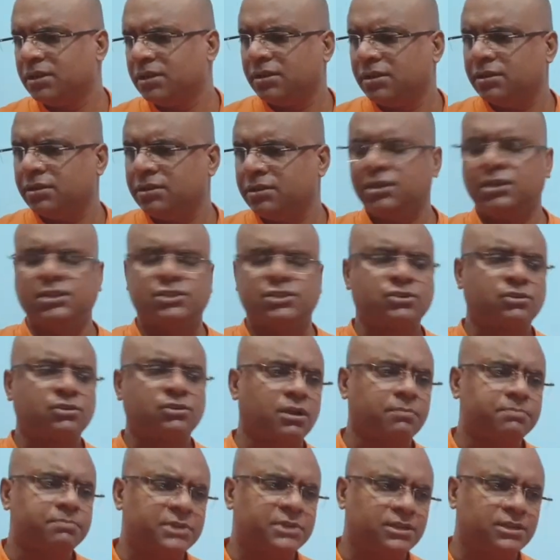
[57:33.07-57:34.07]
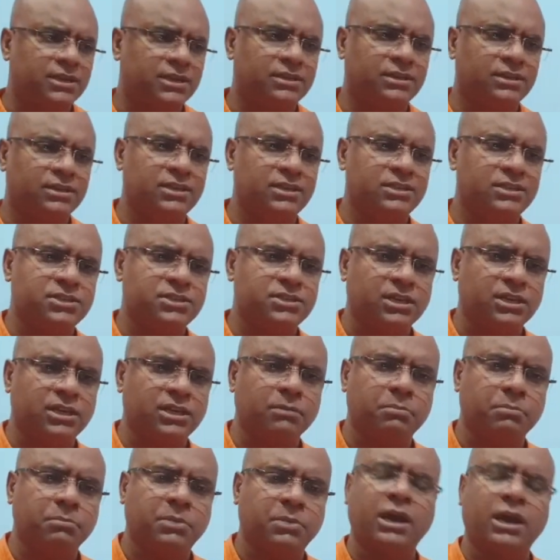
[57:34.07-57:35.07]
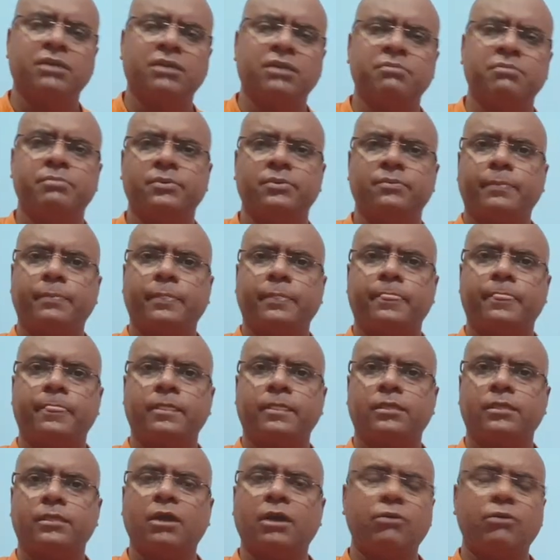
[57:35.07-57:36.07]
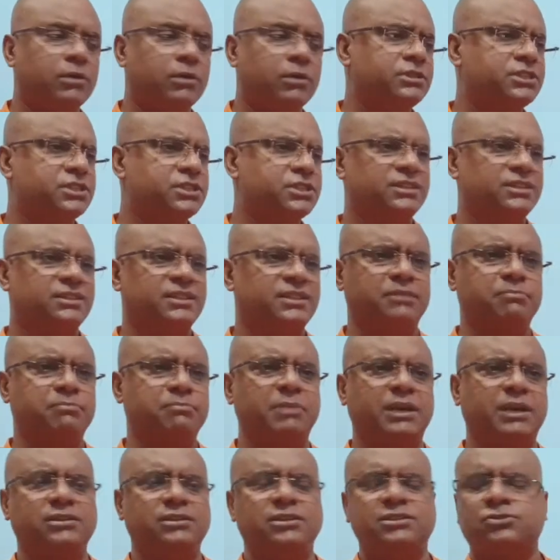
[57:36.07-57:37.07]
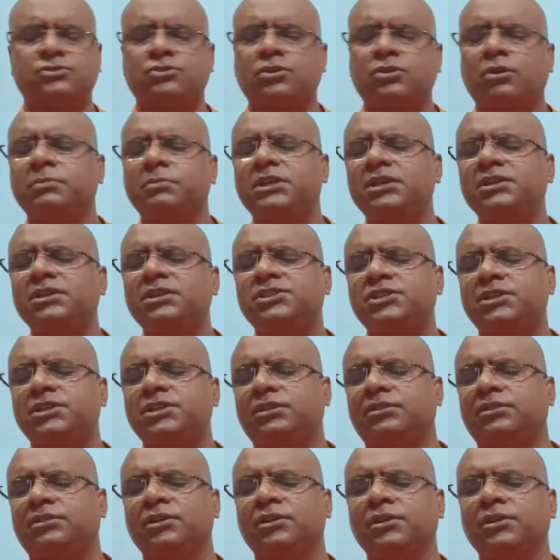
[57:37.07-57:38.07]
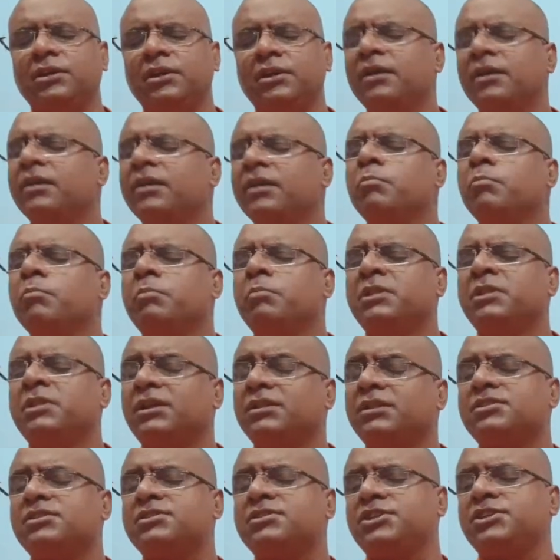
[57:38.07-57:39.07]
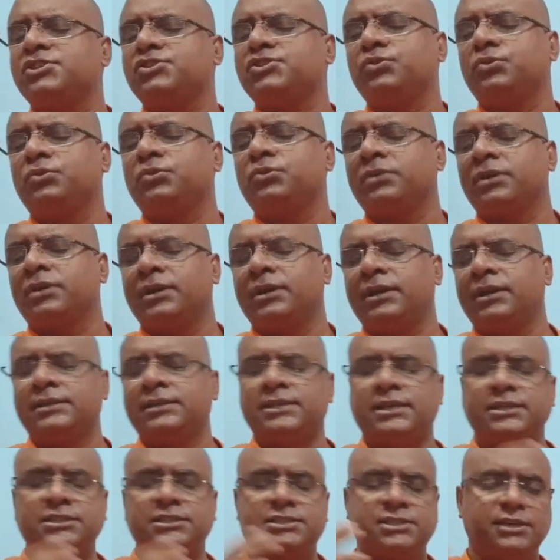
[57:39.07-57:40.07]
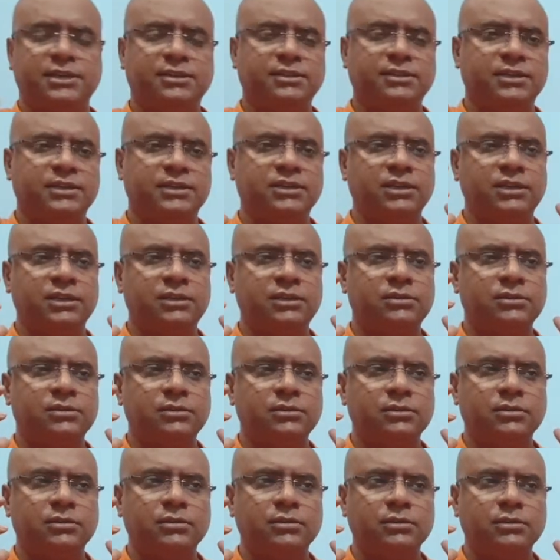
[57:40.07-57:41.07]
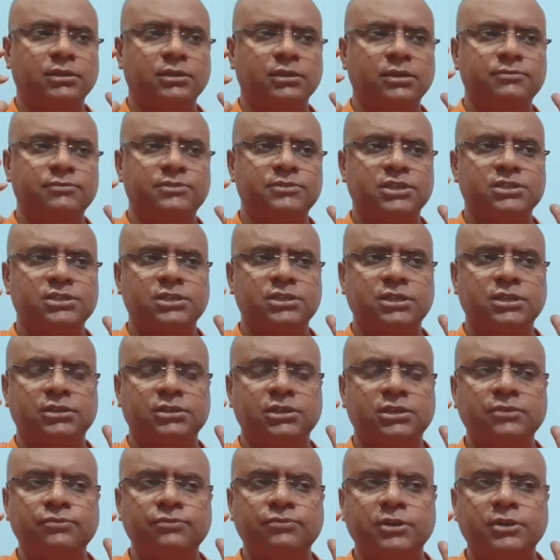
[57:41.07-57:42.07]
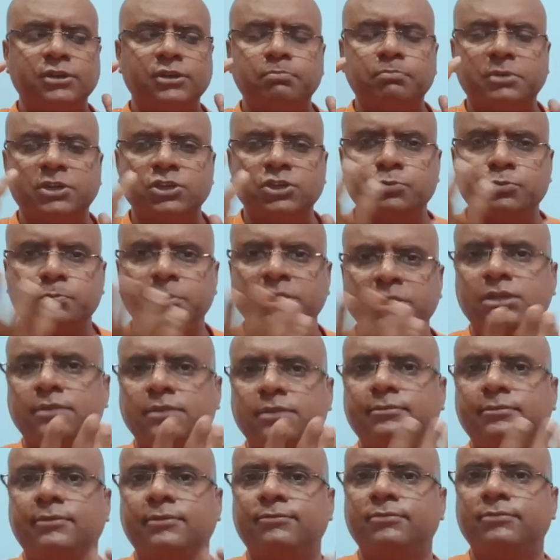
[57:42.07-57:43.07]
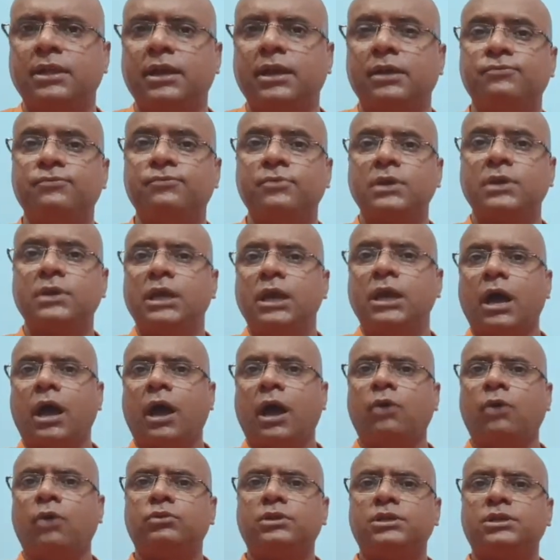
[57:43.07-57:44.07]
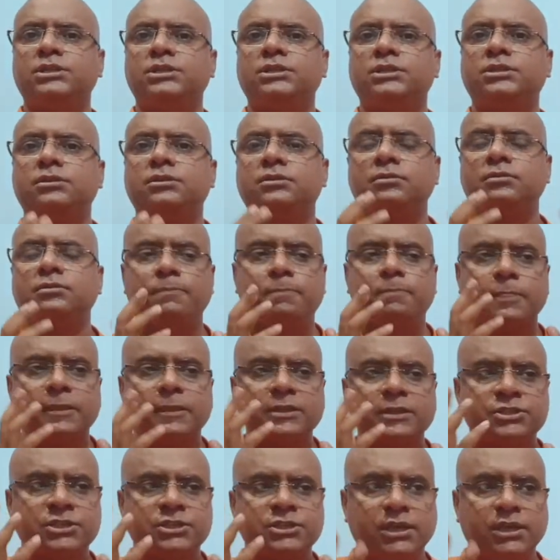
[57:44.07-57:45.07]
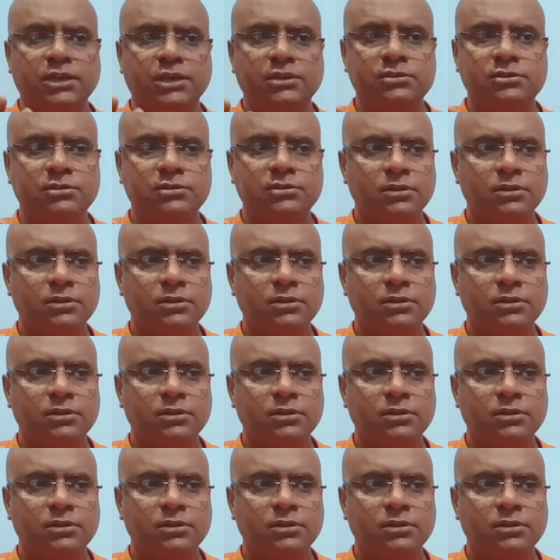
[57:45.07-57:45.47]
he is corrupted and he is taking bribe. Now I will say that man is committing sin. Vedanta says no. As I said, that it gives us a different perspective of life. How does it say it?